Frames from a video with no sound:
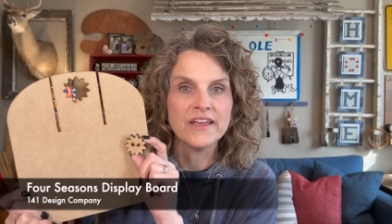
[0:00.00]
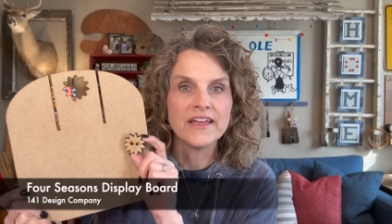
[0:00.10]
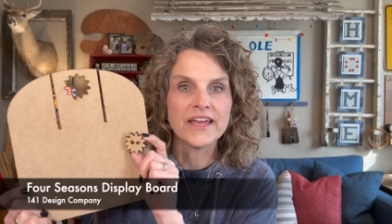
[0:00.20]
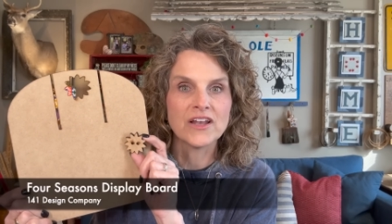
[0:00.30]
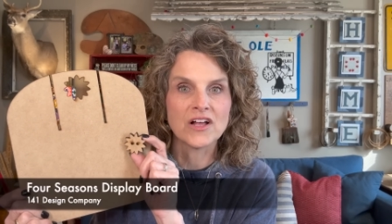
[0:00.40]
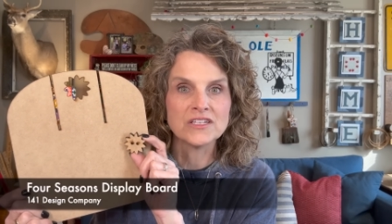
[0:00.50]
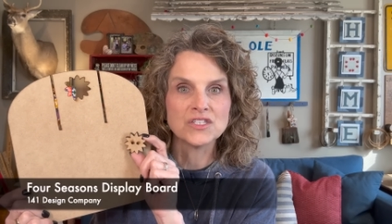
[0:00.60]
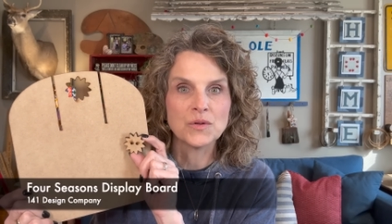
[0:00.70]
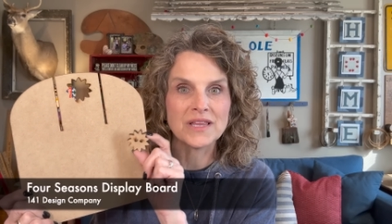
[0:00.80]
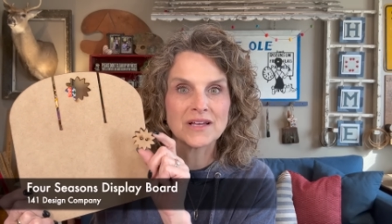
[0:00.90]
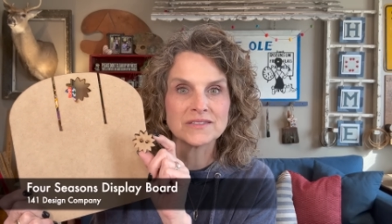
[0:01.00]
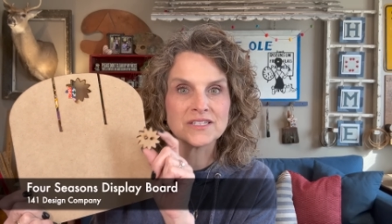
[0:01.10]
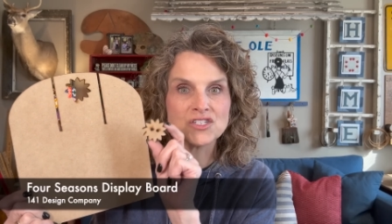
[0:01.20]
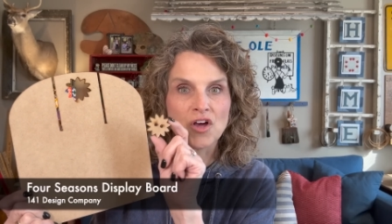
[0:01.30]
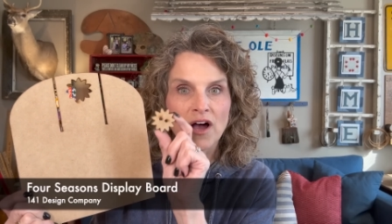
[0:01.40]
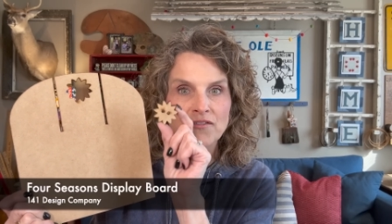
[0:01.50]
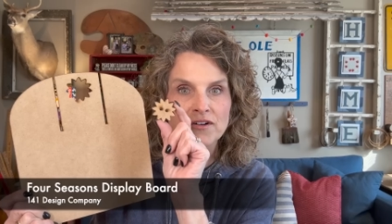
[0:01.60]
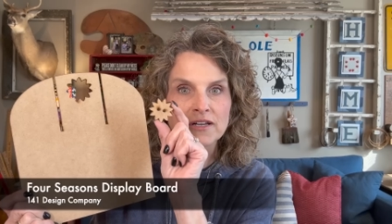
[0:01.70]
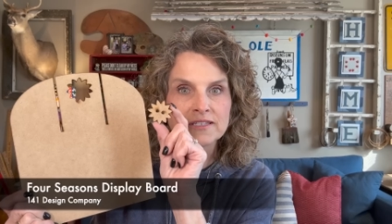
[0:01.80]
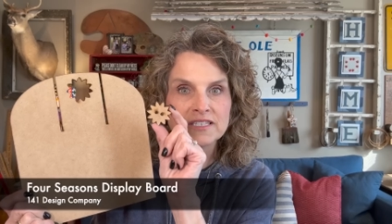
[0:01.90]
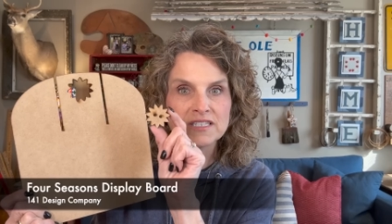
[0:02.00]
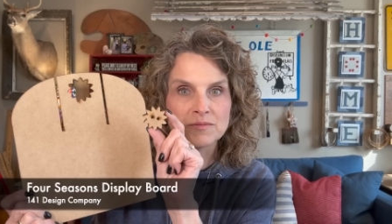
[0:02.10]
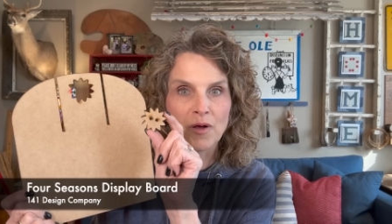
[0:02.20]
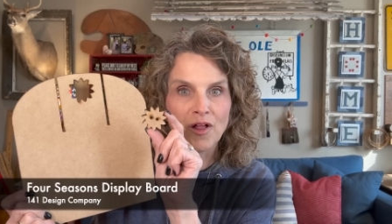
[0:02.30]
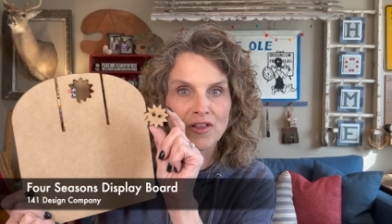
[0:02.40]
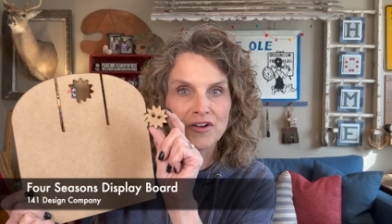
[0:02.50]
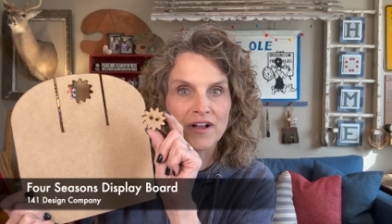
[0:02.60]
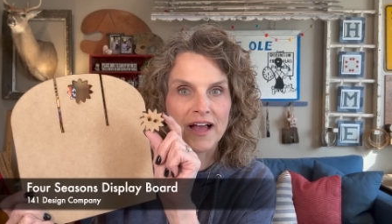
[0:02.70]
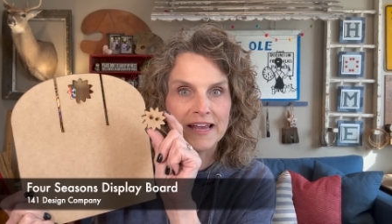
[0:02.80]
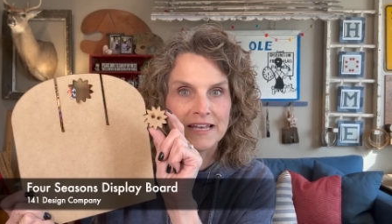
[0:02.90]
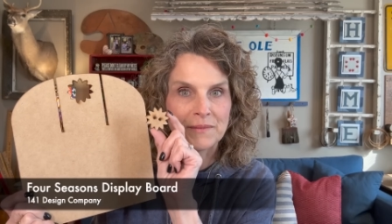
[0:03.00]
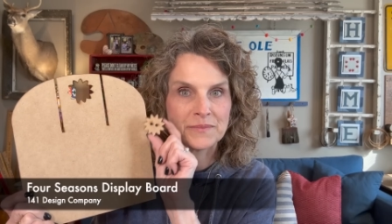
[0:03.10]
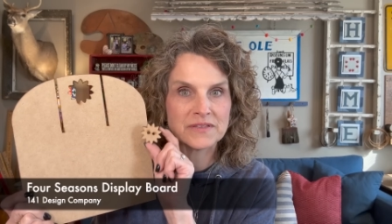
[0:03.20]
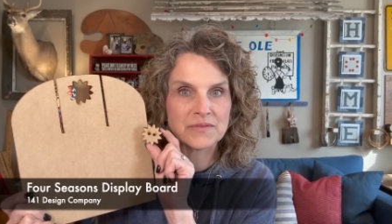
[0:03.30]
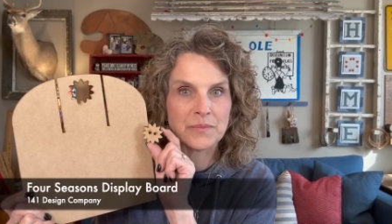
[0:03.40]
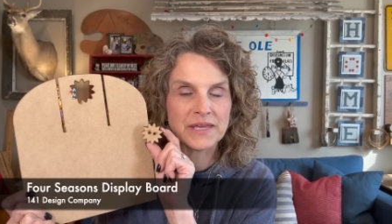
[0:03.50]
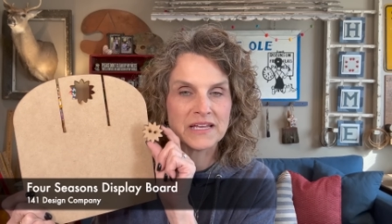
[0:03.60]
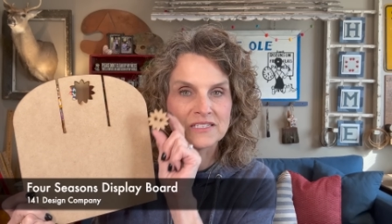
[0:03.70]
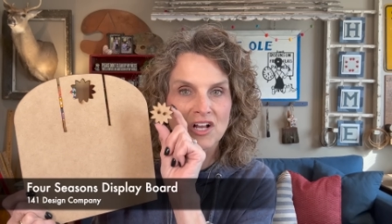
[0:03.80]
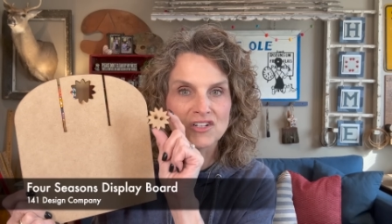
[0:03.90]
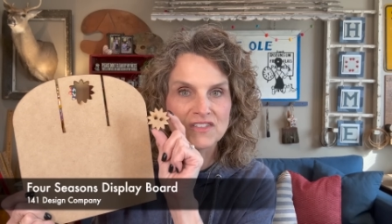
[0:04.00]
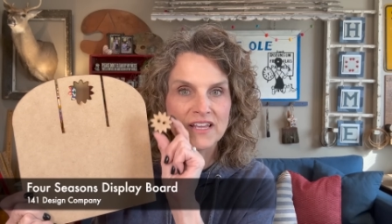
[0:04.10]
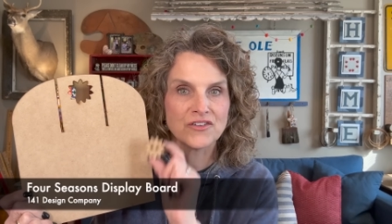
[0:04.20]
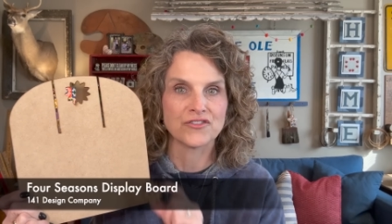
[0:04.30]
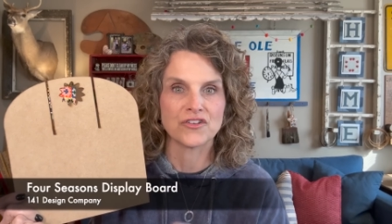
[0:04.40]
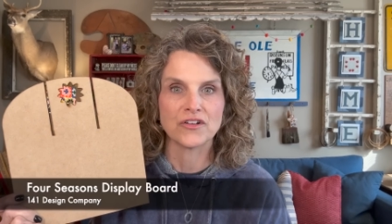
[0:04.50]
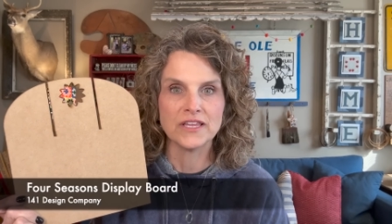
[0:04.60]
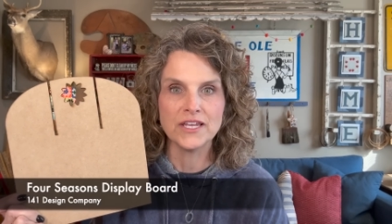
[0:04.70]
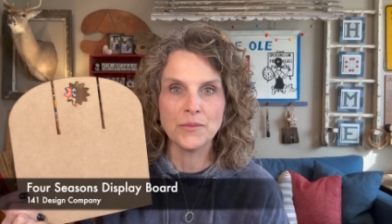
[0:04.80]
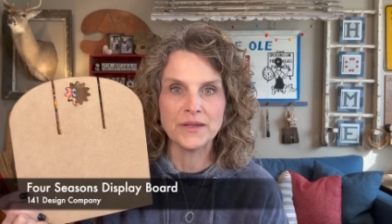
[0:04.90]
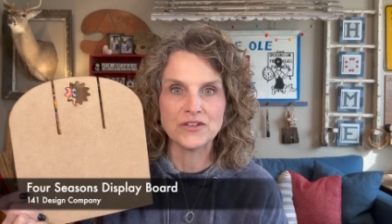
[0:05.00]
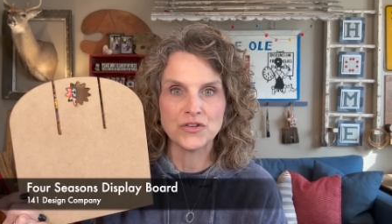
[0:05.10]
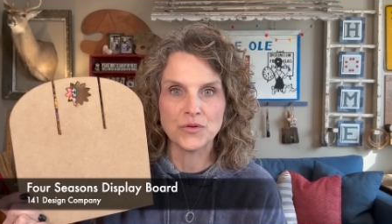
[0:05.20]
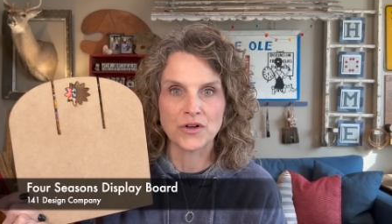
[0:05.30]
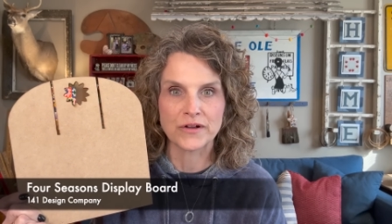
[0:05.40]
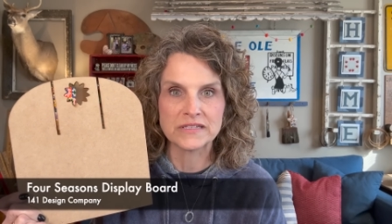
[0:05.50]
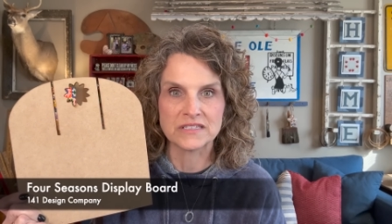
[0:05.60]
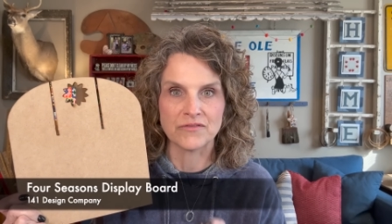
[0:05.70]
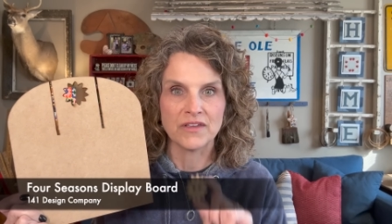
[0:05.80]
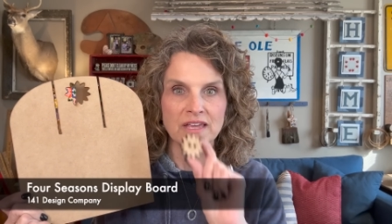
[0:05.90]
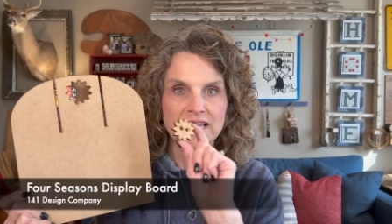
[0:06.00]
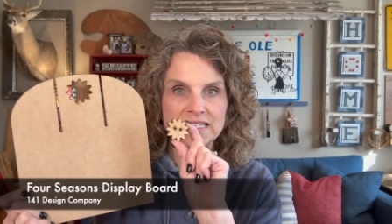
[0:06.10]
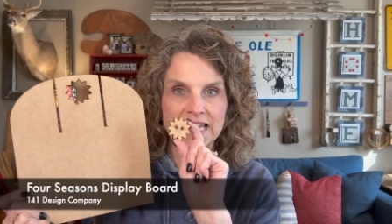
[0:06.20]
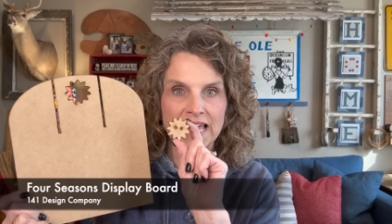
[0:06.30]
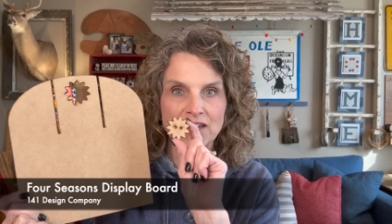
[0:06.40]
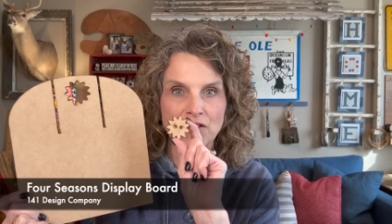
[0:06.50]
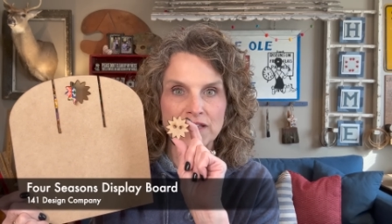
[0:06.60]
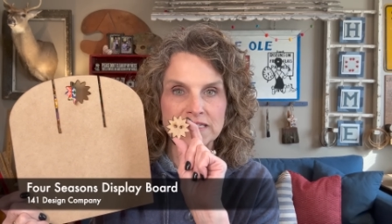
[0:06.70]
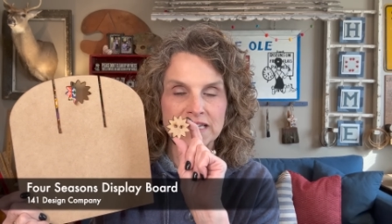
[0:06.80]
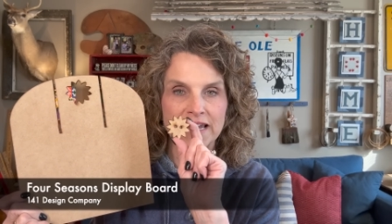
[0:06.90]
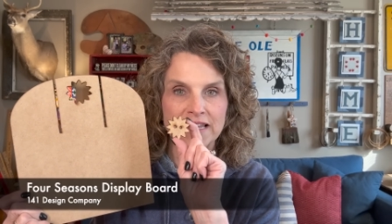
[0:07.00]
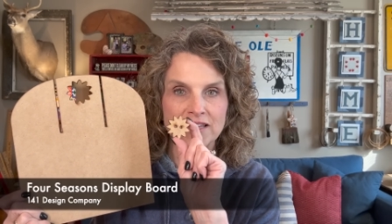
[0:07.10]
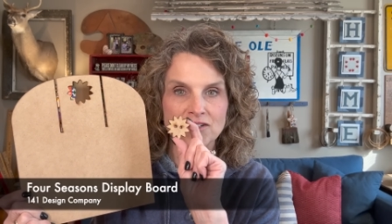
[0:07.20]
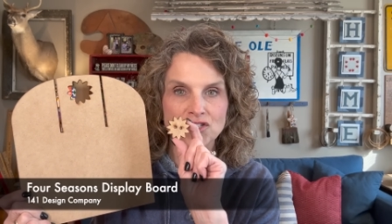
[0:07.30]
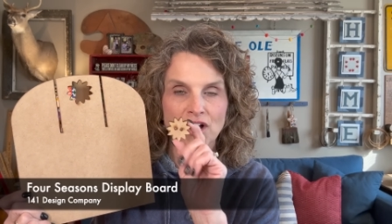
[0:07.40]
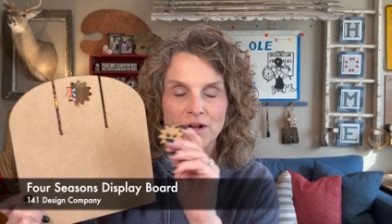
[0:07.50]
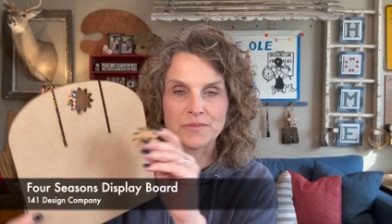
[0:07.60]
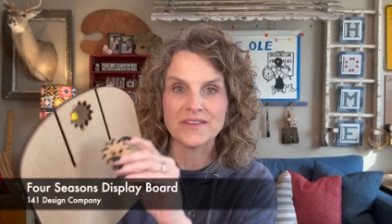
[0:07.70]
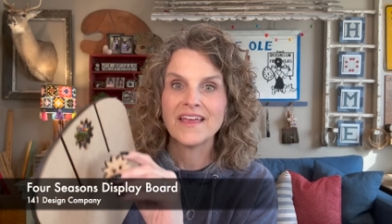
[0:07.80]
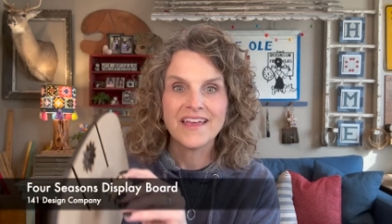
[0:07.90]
It also allows us to offer smaller items because our sanders are a little bit too aggressive to handle these tiny little charms.